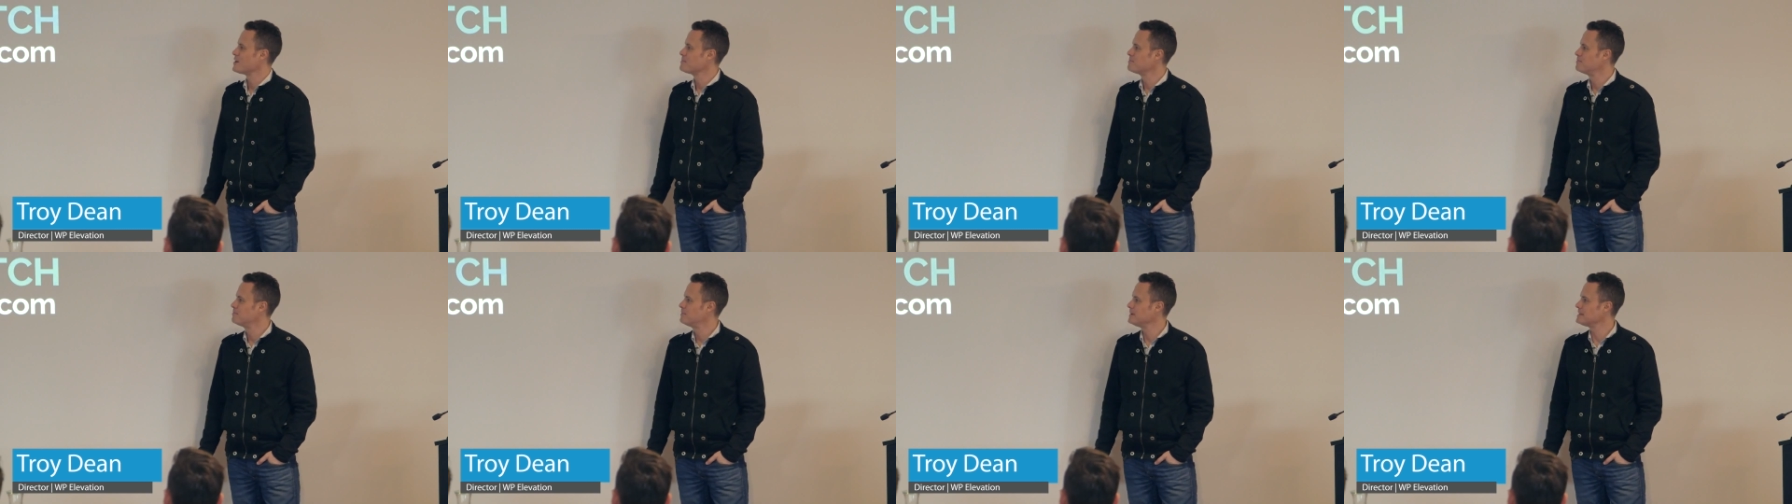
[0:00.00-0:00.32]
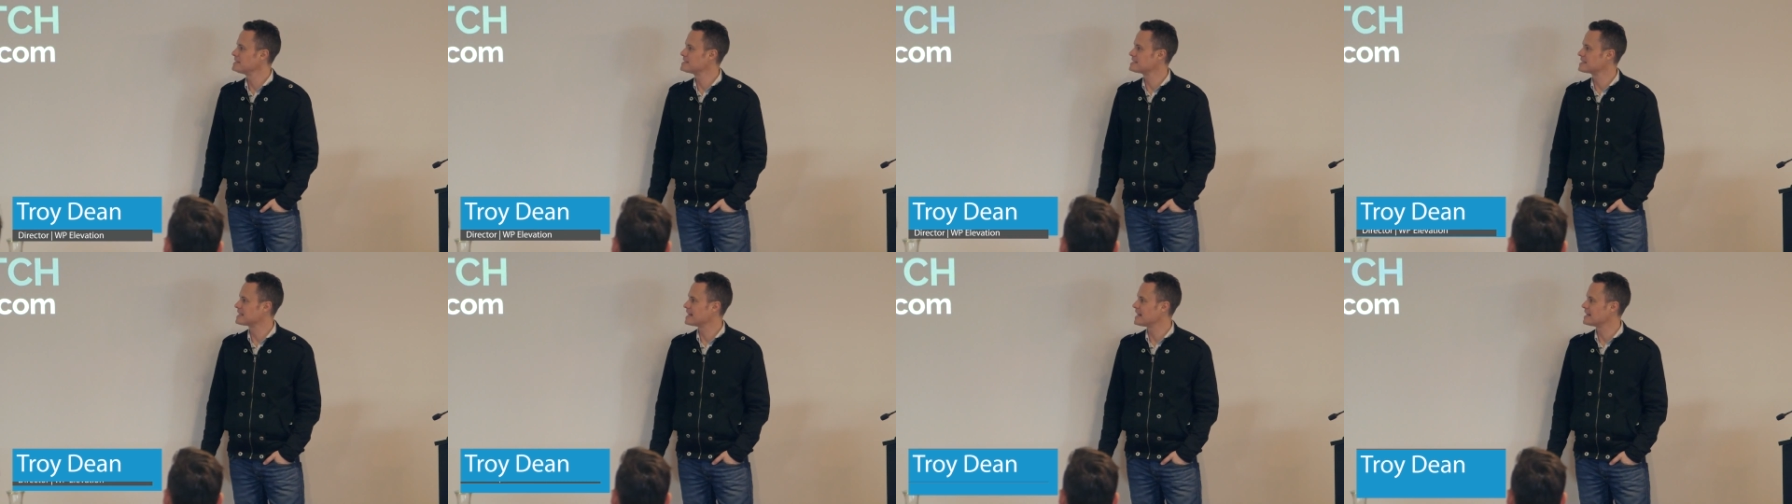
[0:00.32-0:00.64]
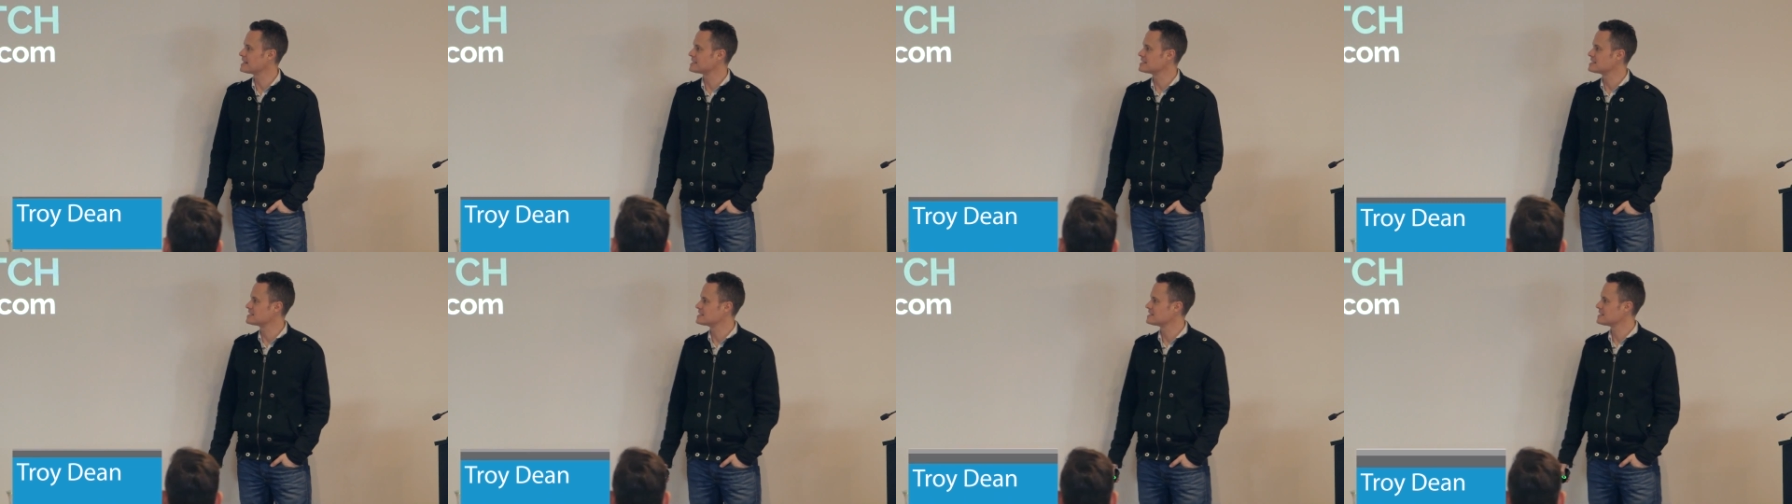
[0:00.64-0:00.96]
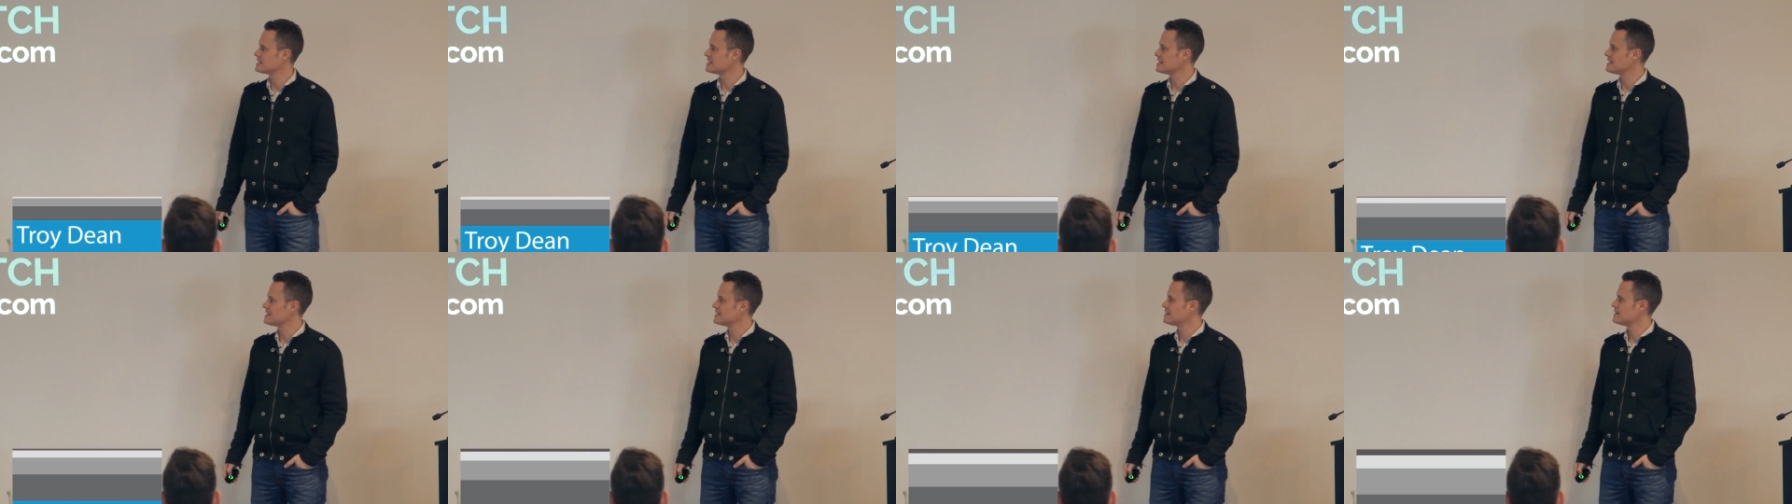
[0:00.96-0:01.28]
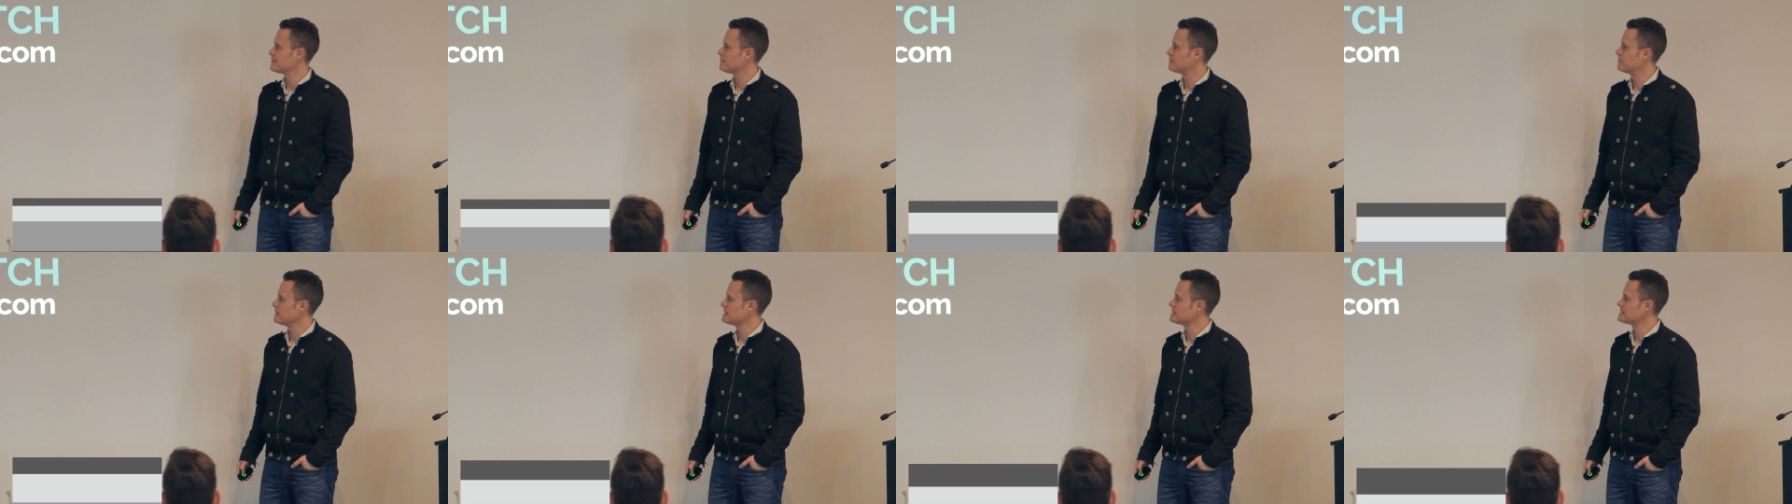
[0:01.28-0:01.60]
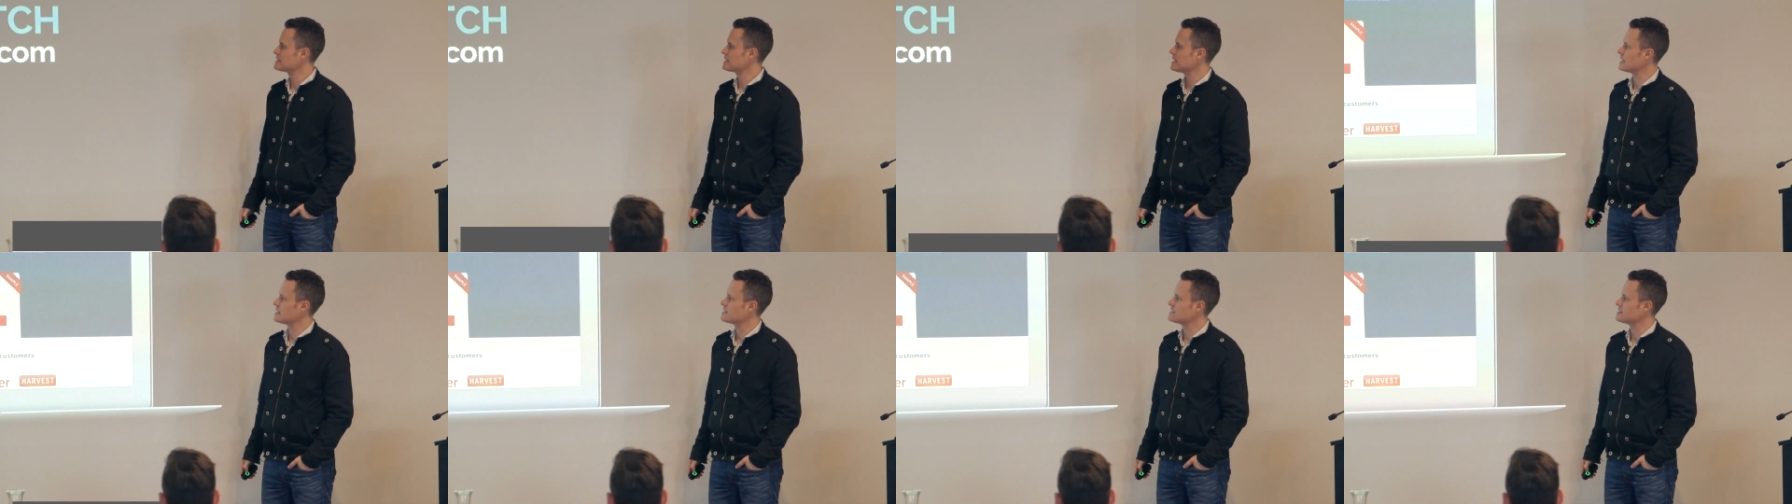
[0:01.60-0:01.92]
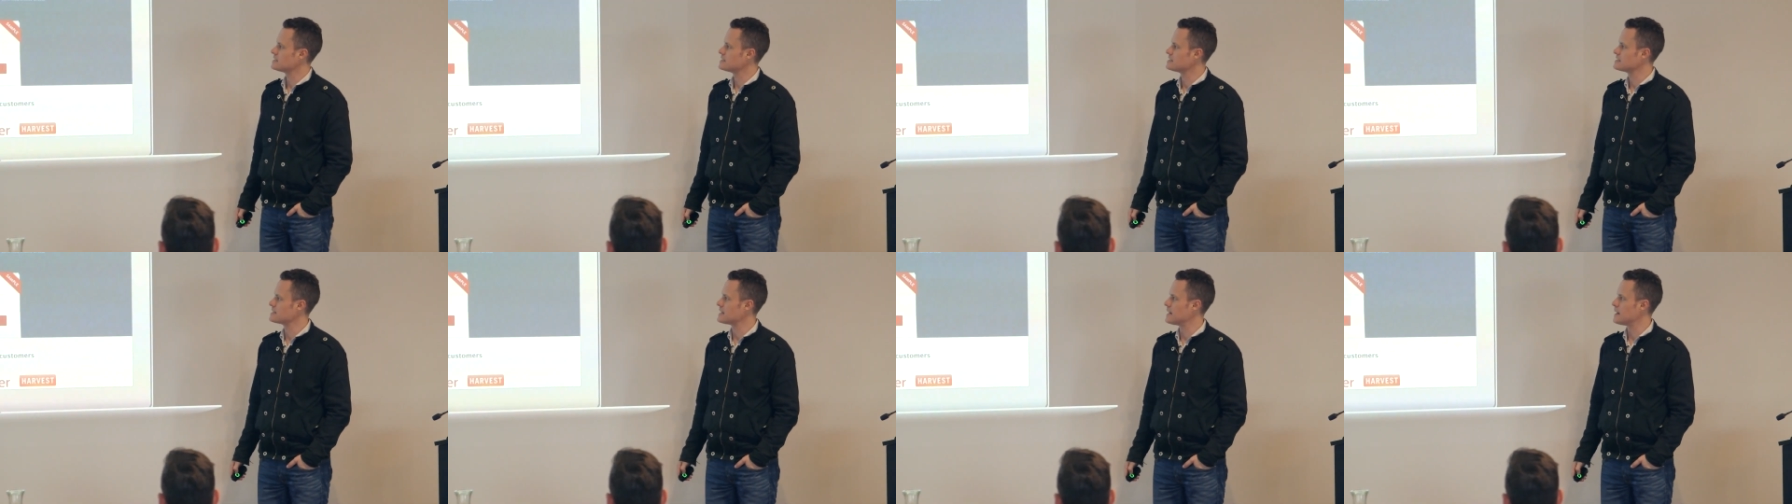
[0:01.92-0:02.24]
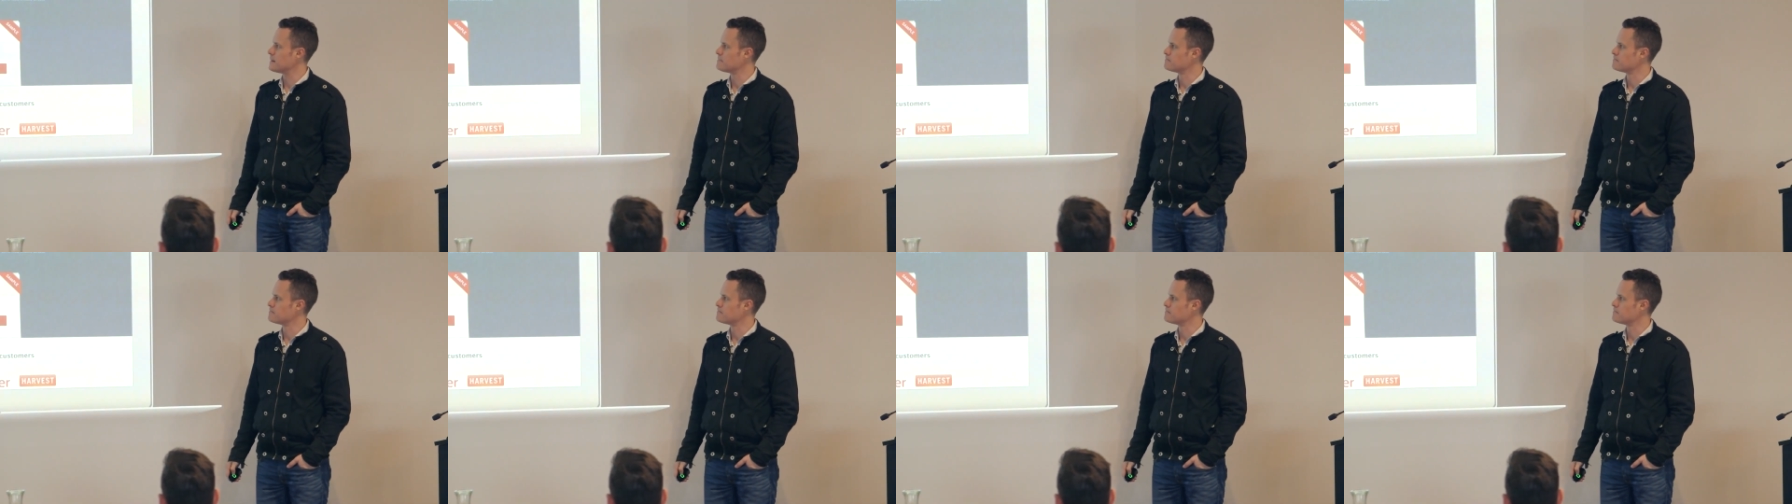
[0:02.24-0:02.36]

So BidSketch, BidSketch is